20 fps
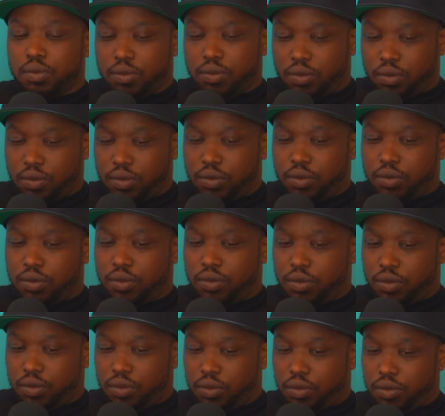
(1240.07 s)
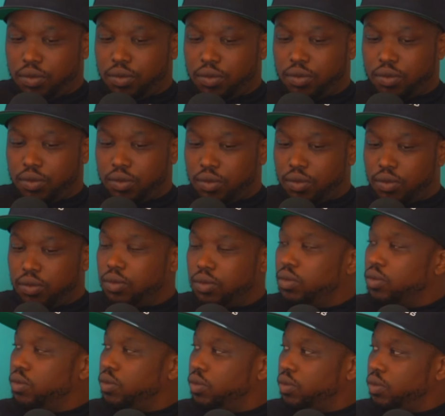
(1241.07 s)

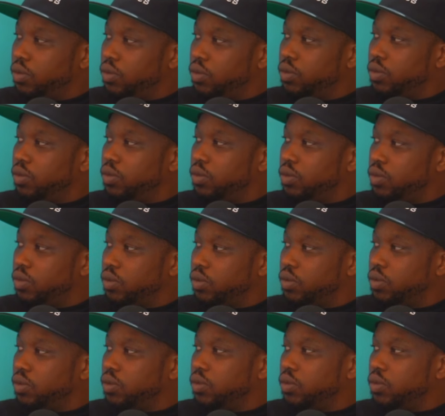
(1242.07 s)
[no speech]